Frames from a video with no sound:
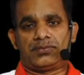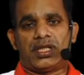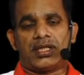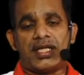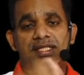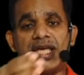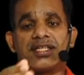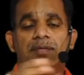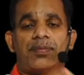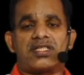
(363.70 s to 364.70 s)
That is
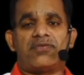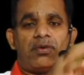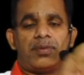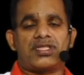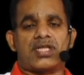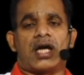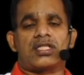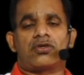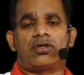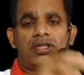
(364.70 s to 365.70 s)
18% will be
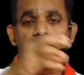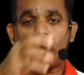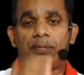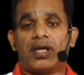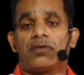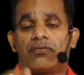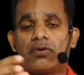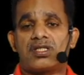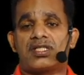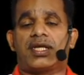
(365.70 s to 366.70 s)
charged on the mobile
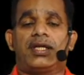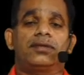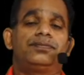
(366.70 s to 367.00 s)
phone sale.